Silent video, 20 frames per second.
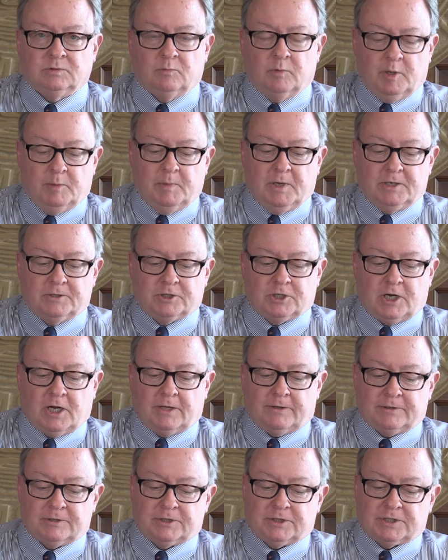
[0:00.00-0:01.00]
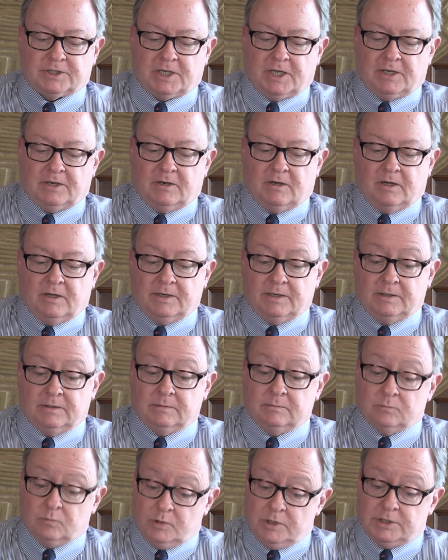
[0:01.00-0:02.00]
We meet challenges head on
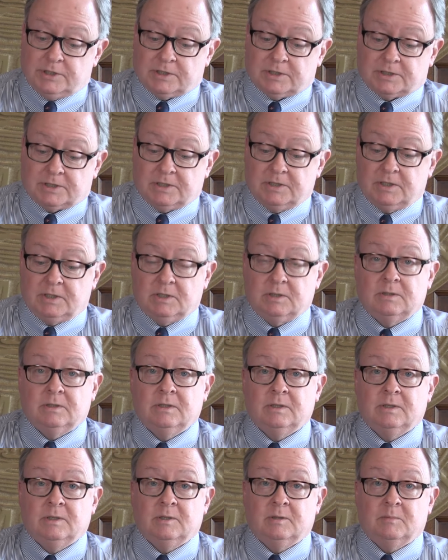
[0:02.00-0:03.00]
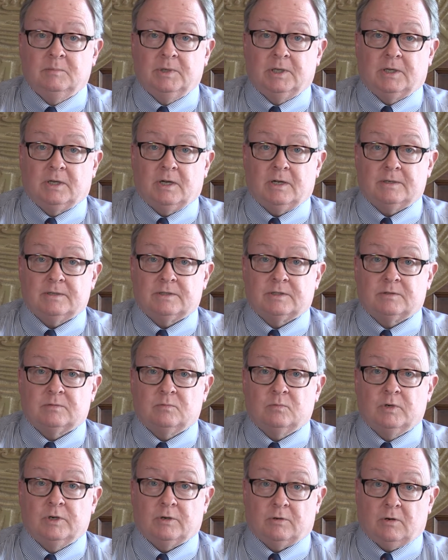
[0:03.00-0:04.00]
and we succeed because
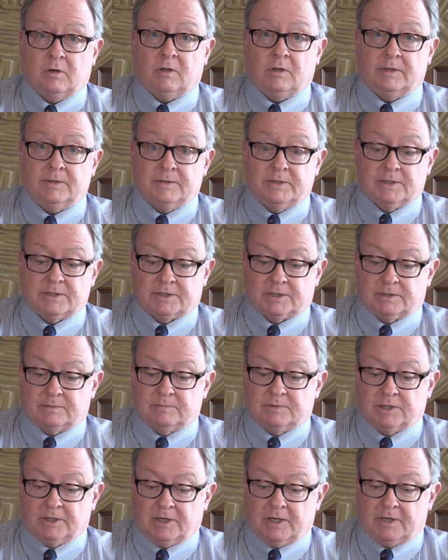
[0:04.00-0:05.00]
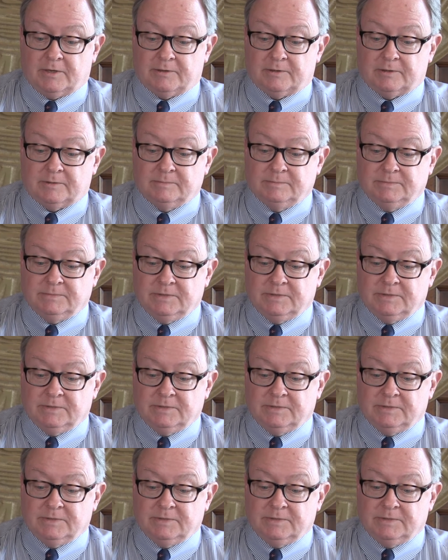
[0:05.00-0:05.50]
we are all in this together.